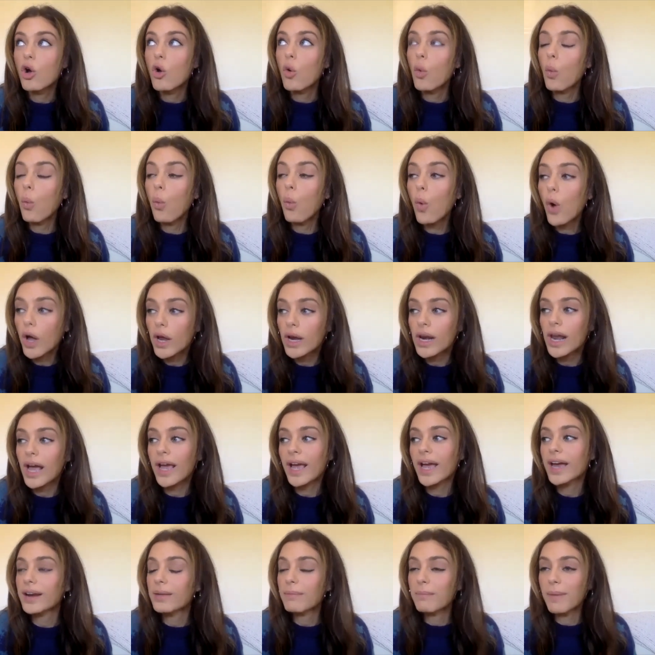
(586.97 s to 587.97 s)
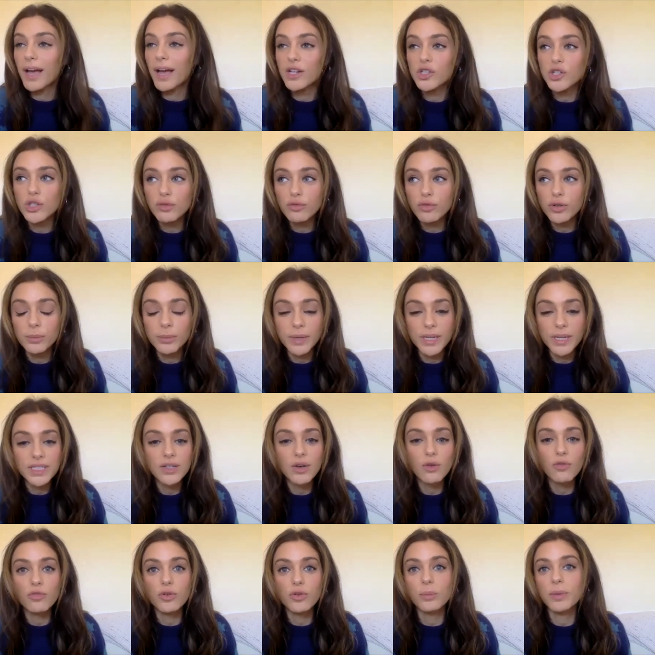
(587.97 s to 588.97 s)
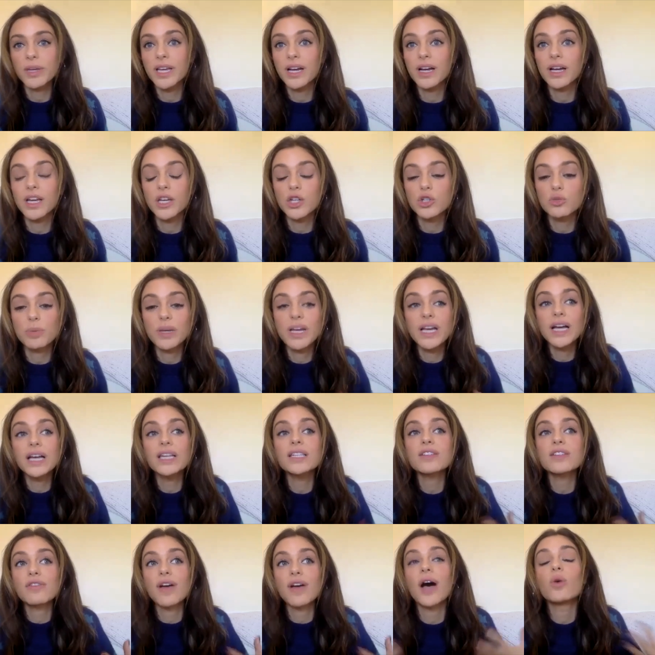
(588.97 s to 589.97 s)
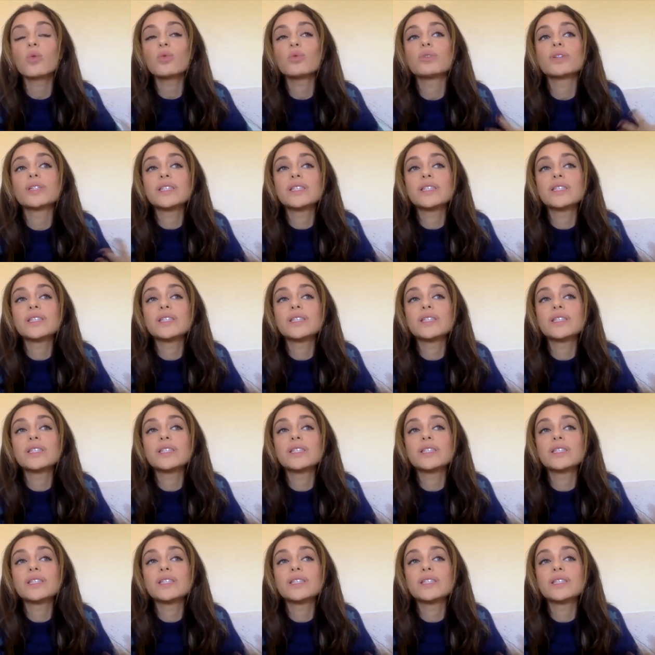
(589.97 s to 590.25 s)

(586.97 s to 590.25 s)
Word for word: what I had imagined for myself from a young age because of how